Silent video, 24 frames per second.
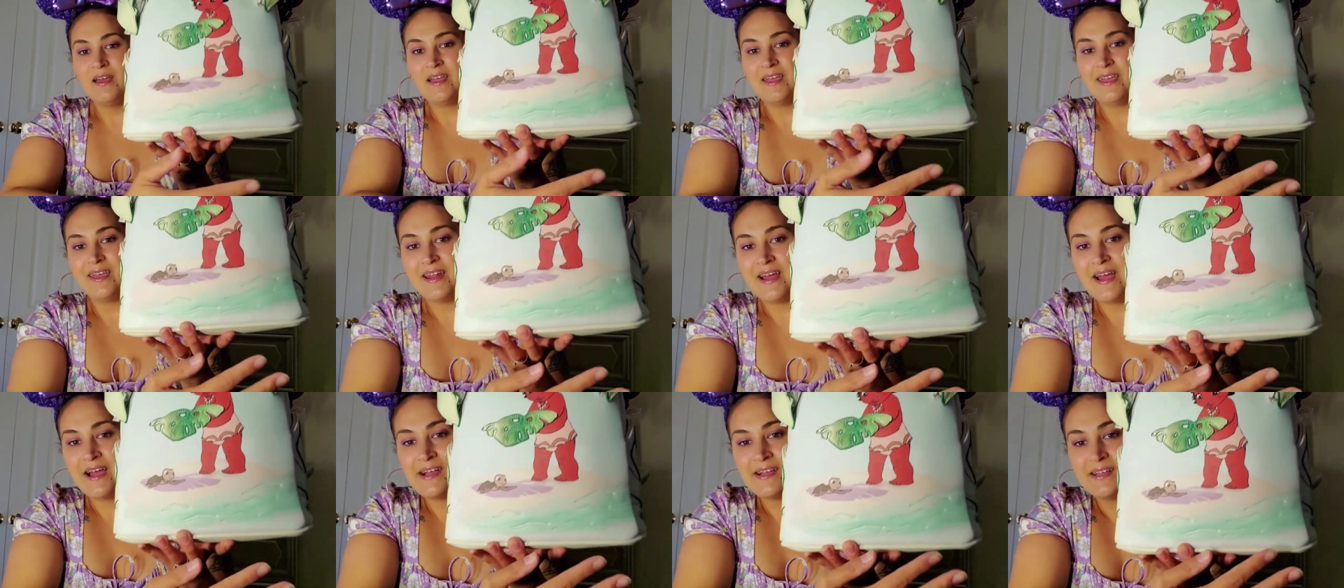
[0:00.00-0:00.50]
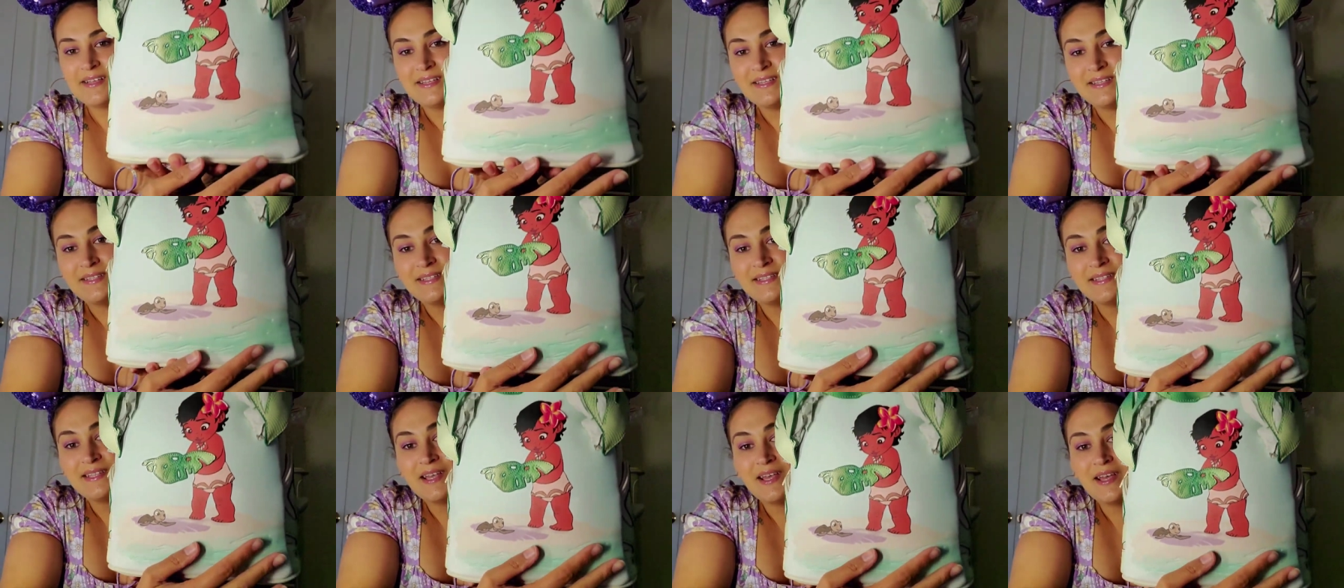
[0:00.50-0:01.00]
It
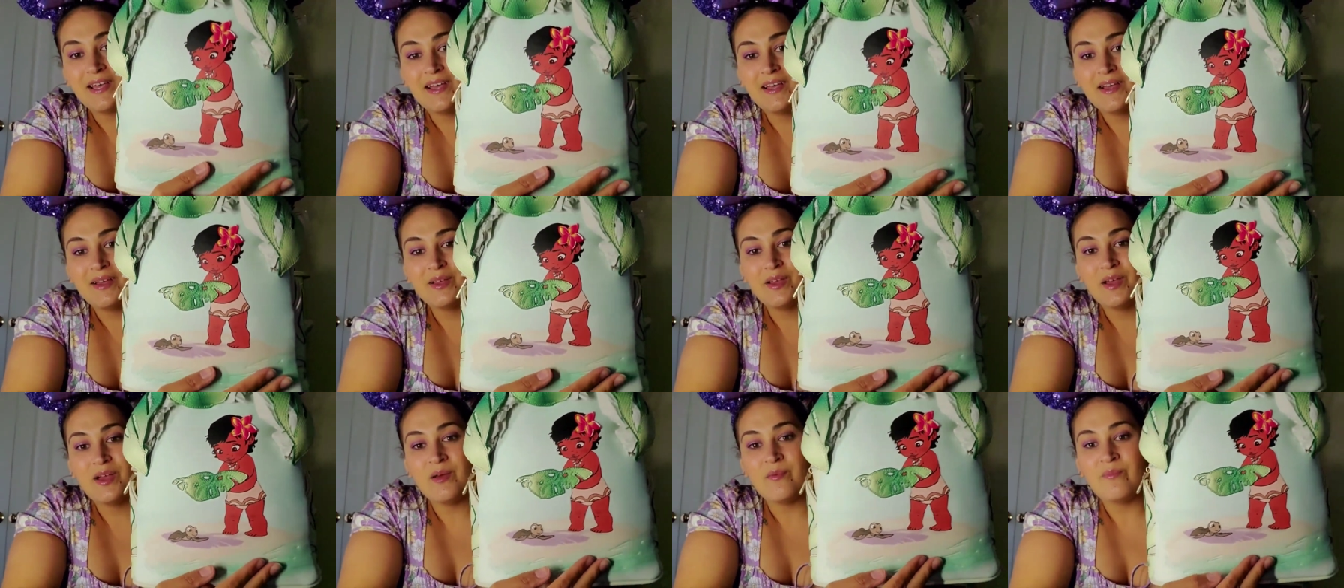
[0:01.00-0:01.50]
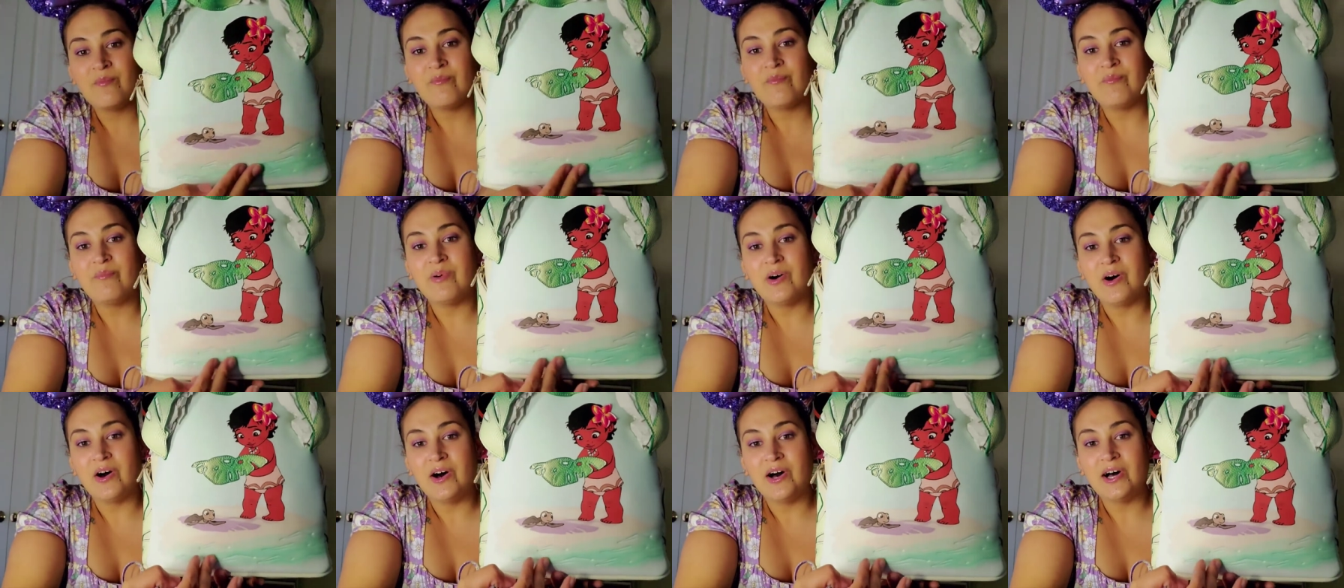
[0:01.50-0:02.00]
has
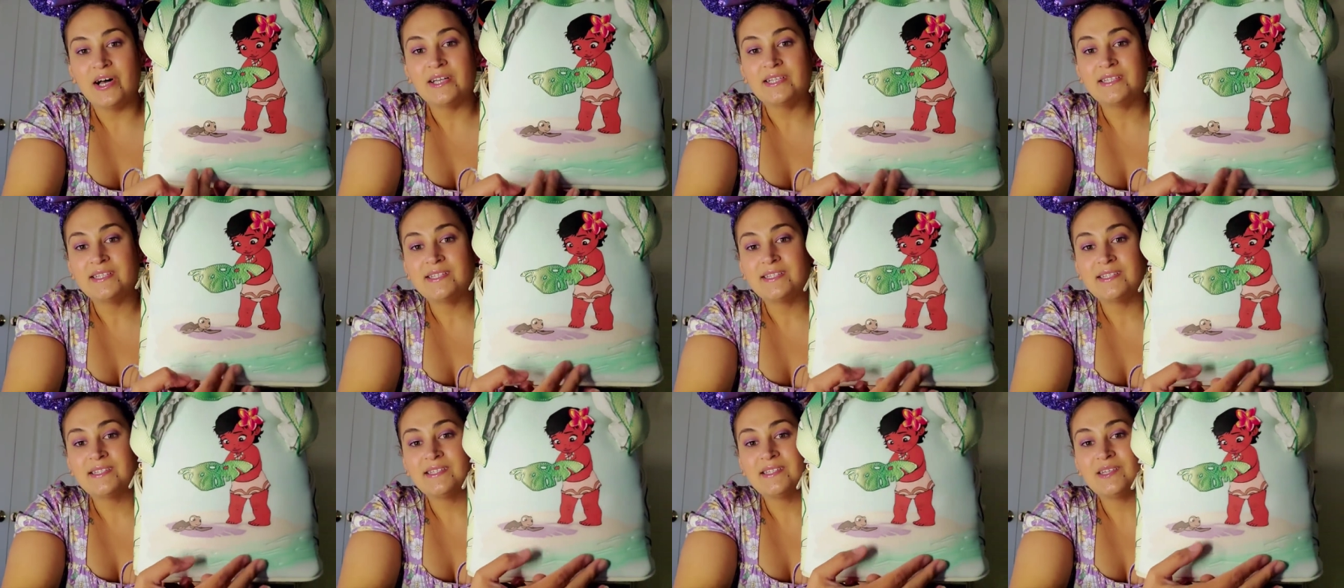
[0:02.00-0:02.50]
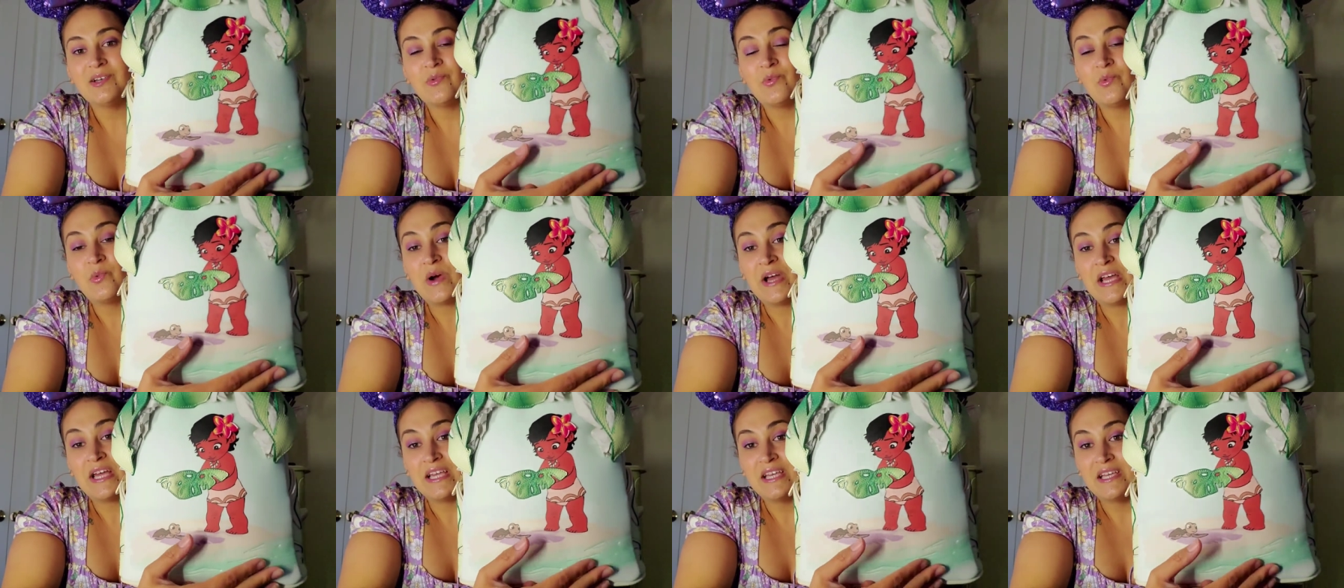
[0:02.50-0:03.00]
embossed
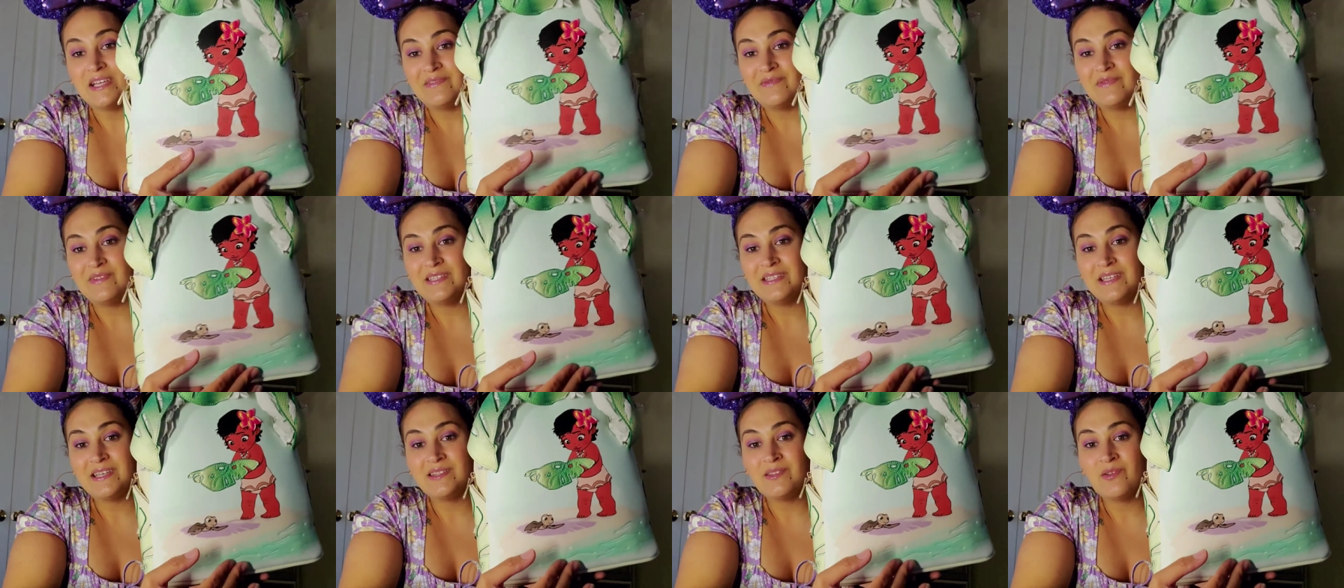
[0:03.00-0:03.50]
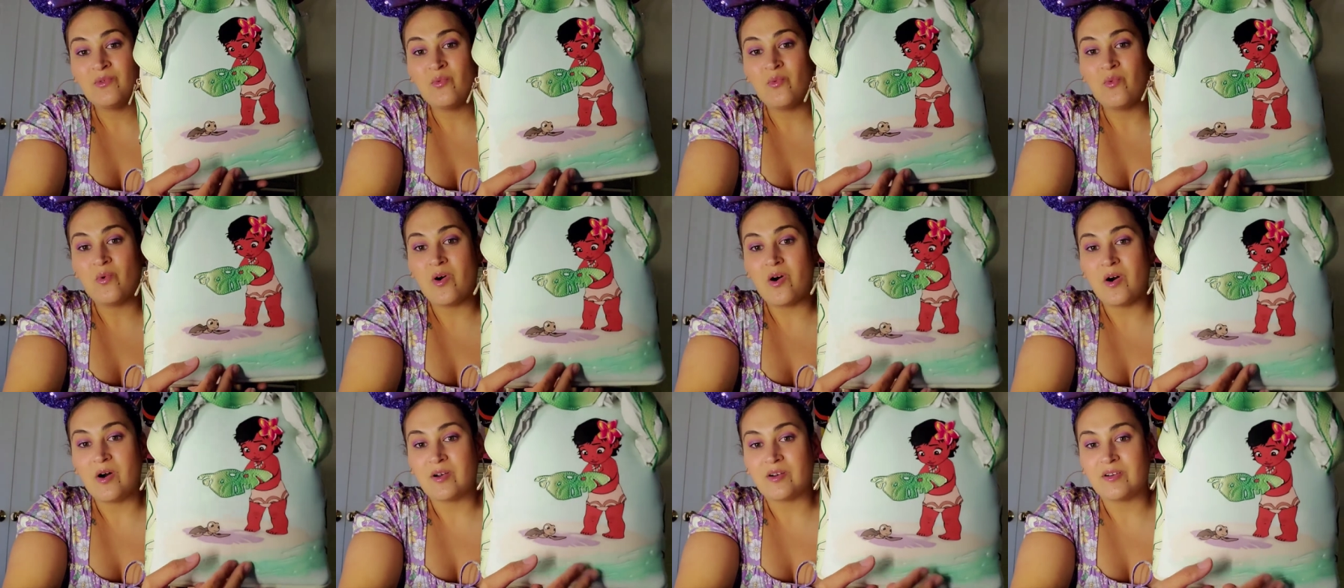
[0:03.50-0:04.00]
waves in the
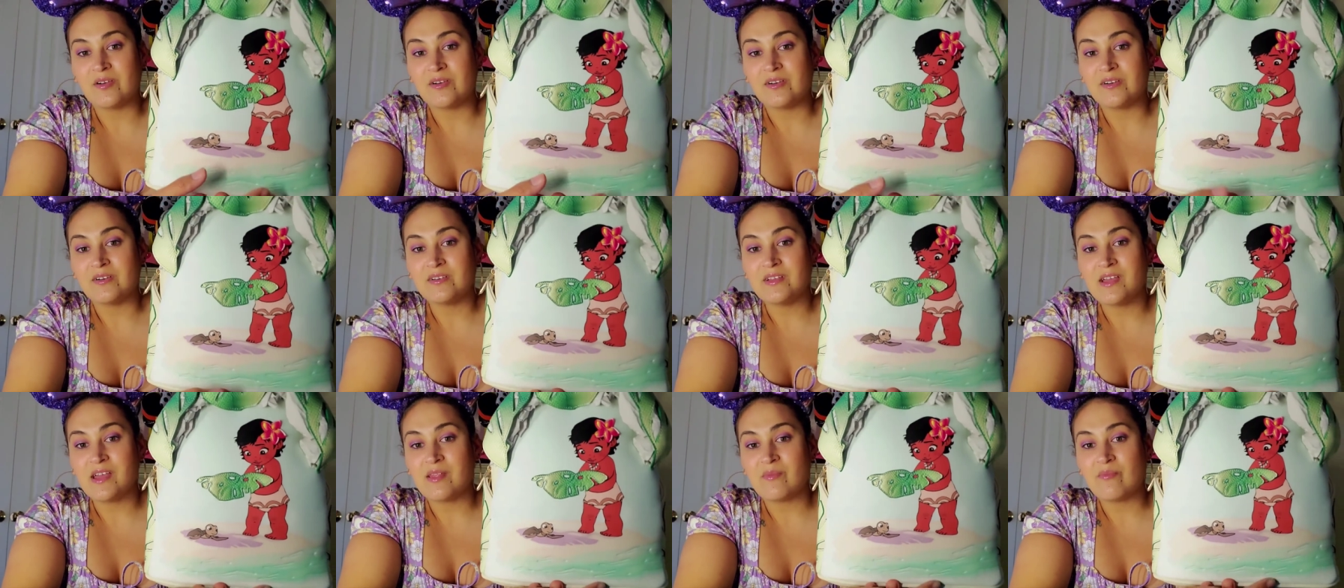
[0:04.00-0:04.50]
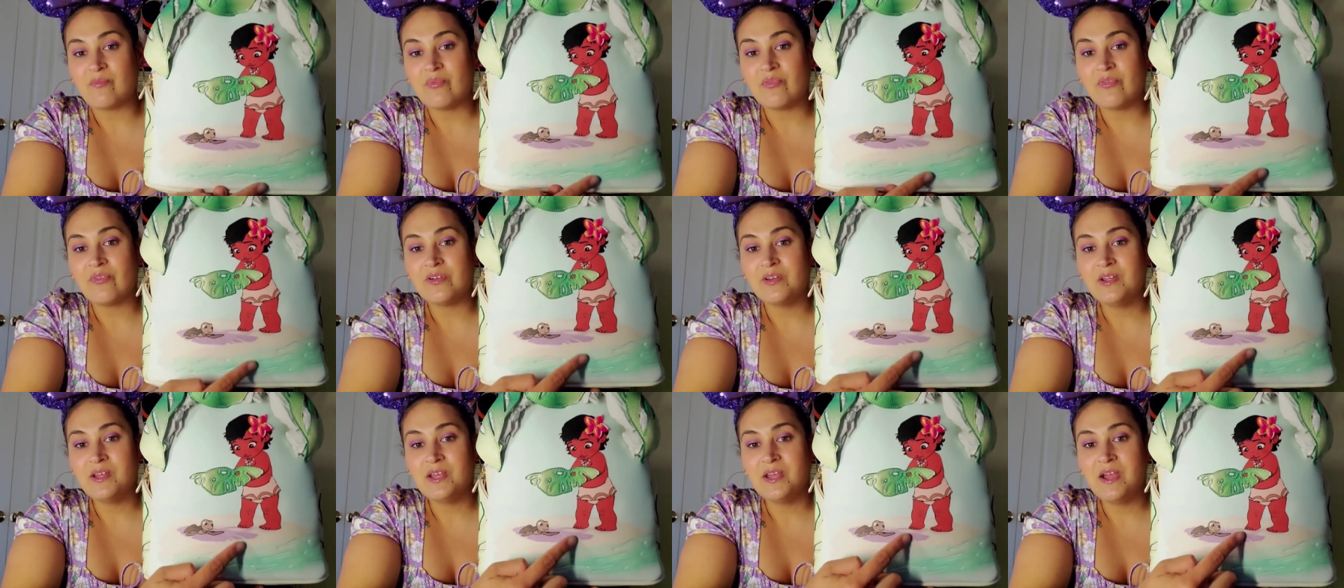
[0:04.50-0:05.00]
water and
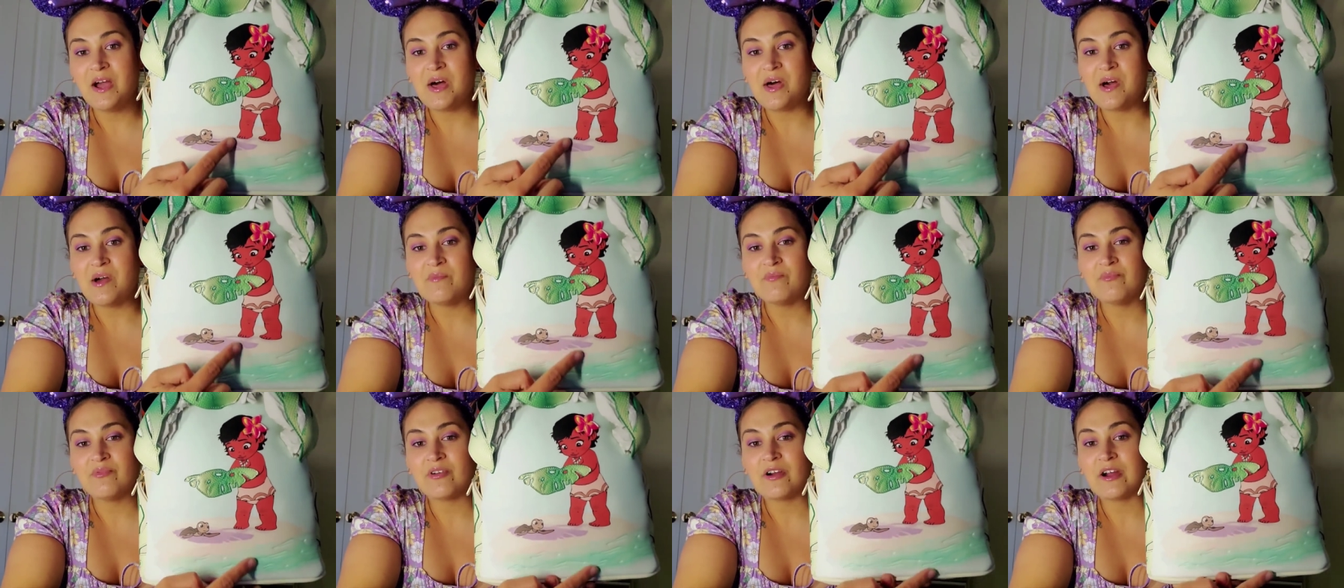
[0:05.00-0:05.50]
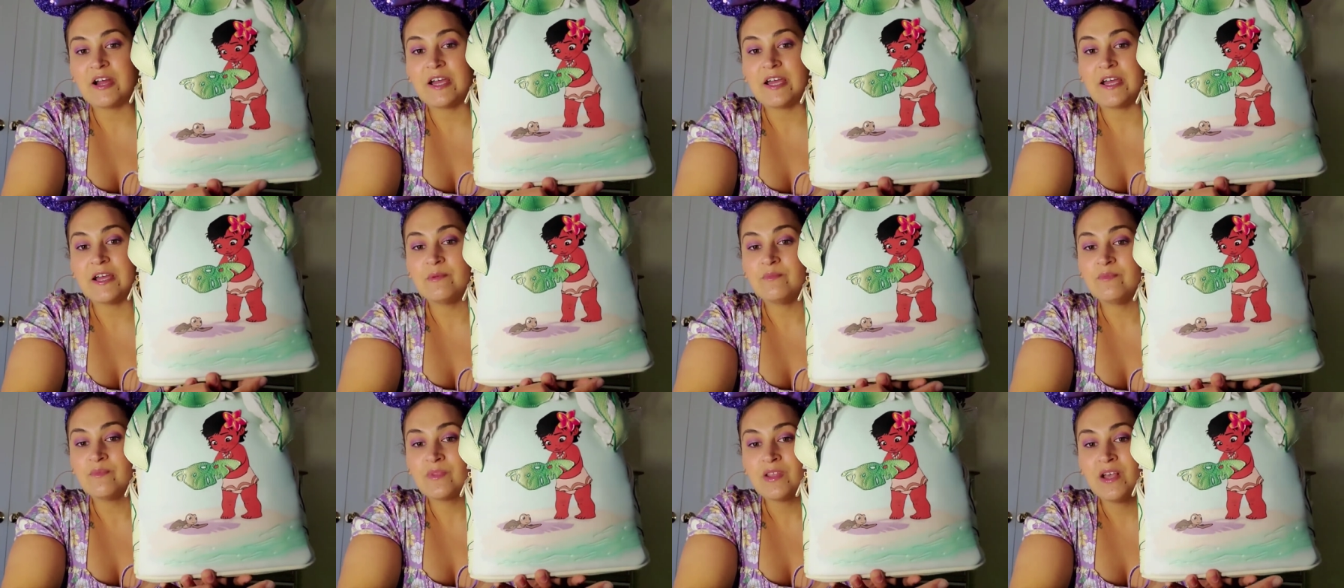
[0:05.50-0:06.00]
pretty
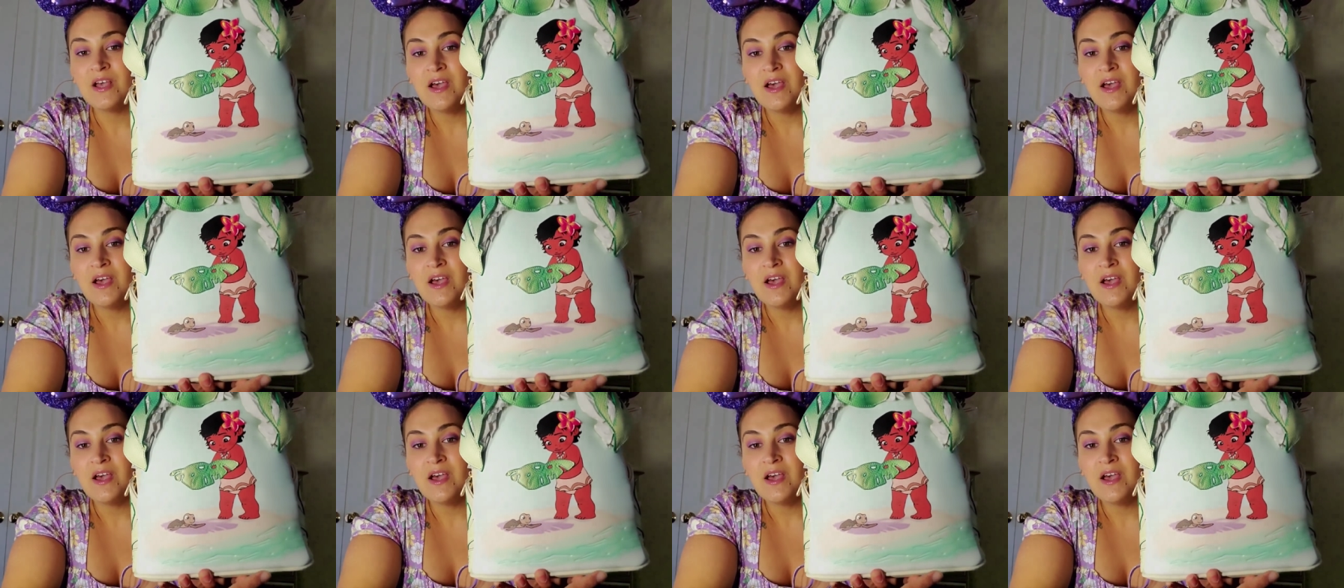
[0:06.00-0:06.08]
ombre